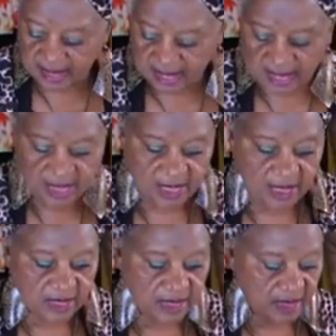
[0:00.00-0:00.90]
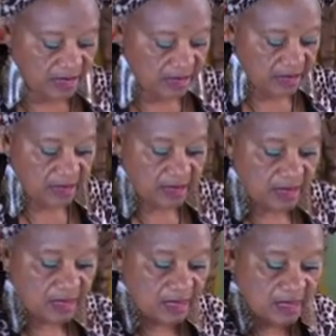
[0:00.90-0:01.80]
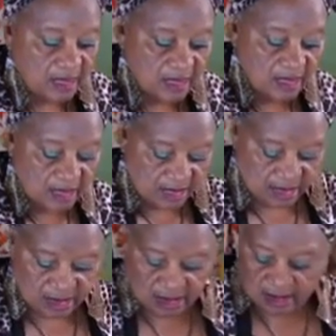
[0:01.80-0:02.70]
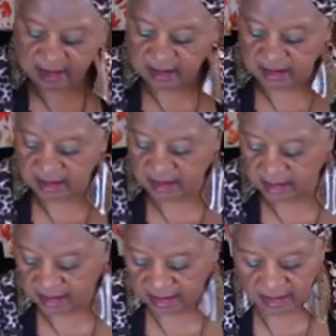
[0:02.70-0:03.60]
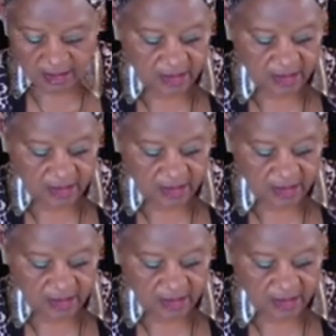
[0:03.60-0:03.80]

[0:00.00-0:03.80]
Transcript: (silence)